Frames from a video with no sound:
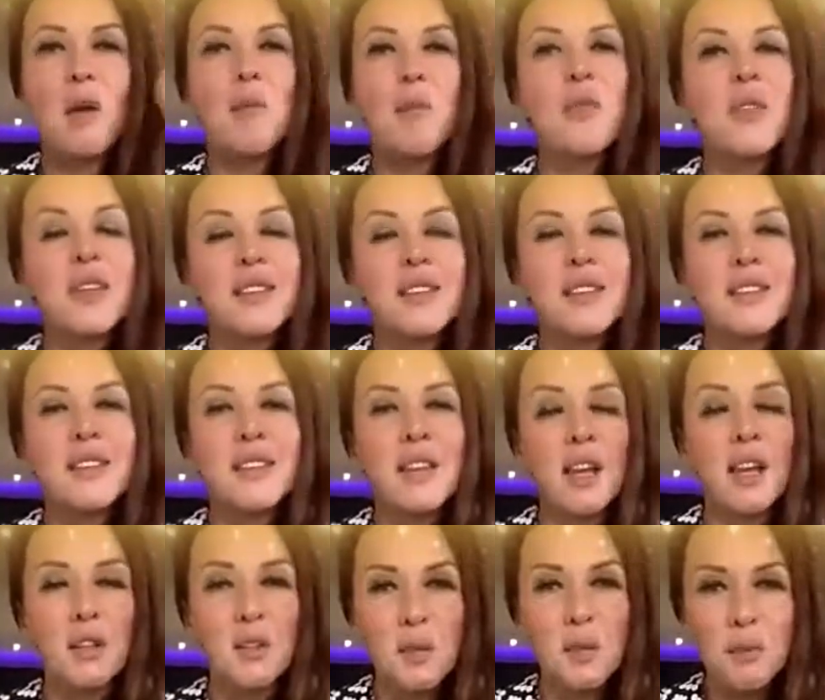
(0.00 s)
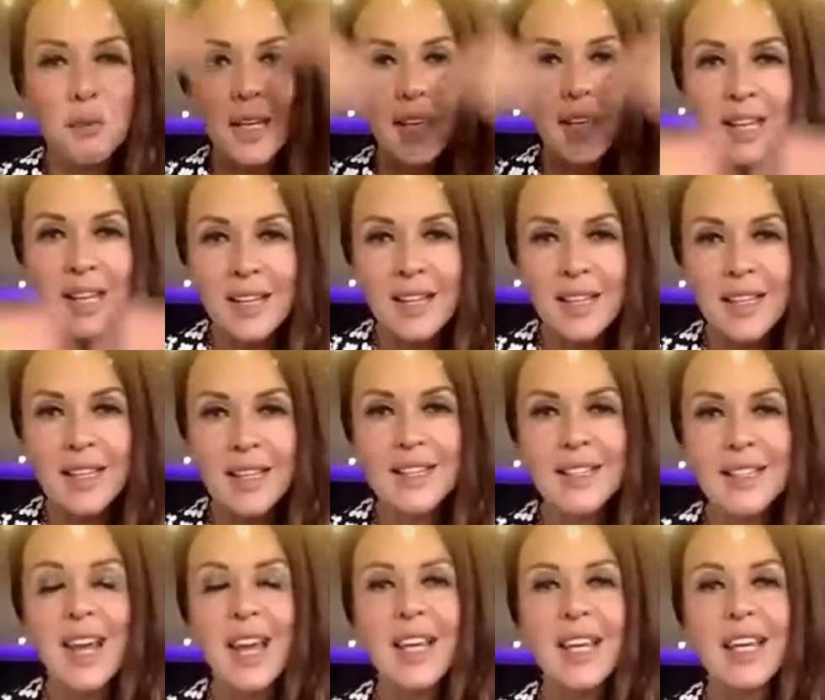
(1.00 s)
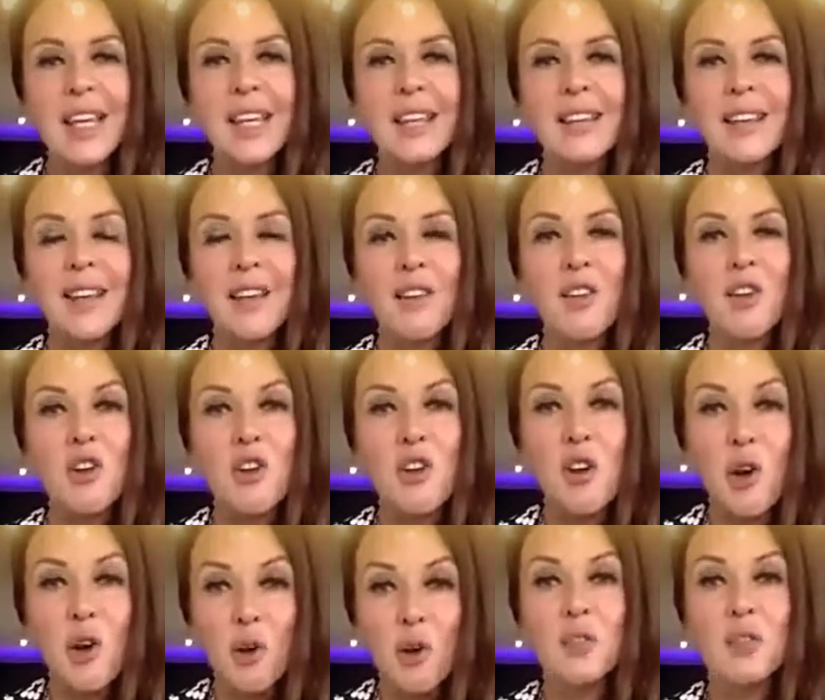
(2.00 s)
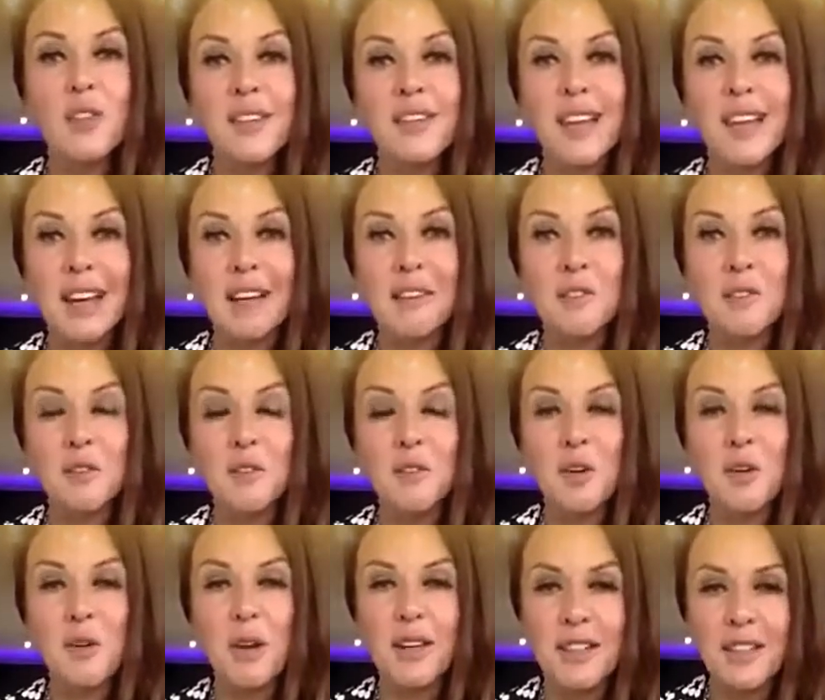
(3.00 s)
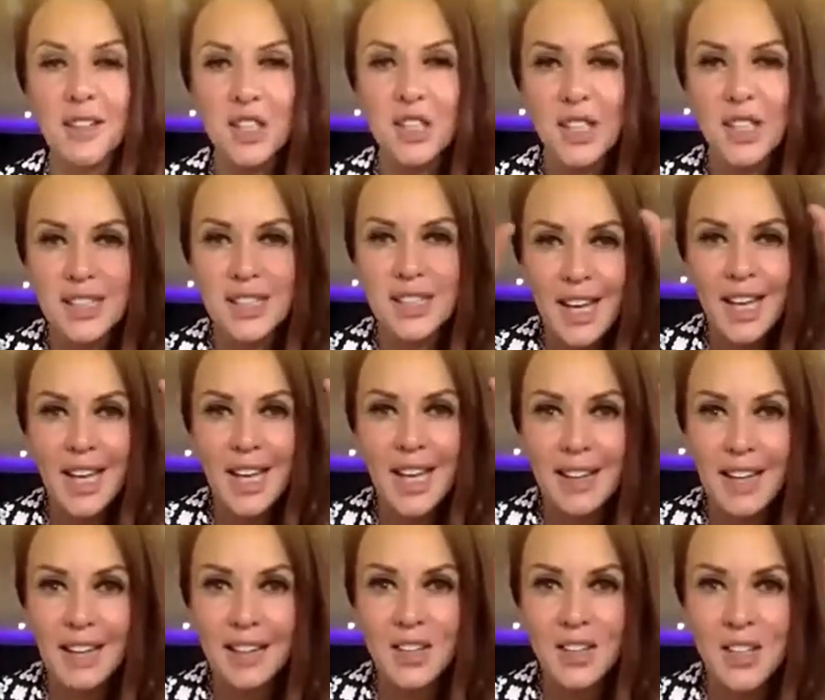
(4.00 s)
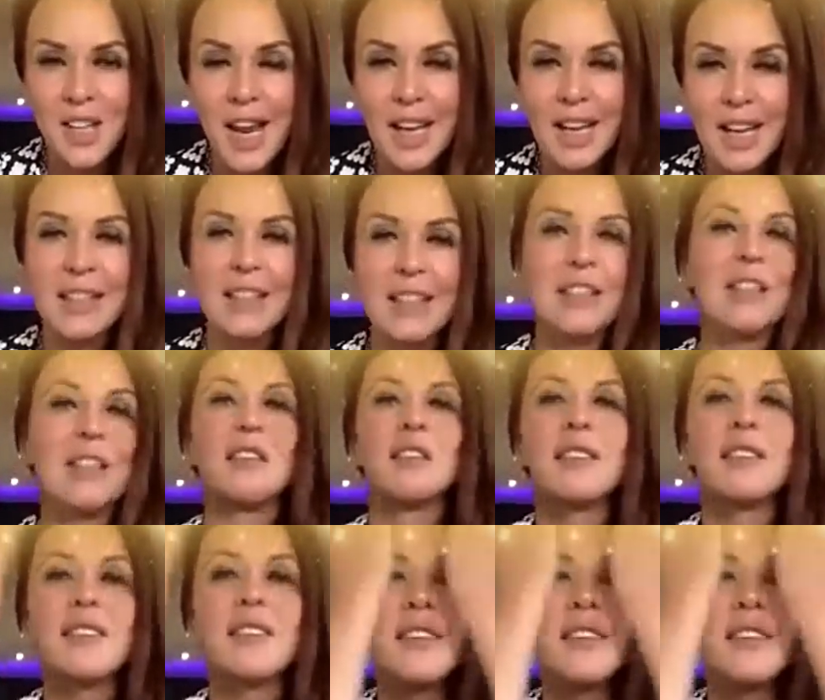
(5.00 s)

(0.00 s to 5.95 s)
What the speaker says: This is going to be taking the knots out of your energy, taking that jaggedness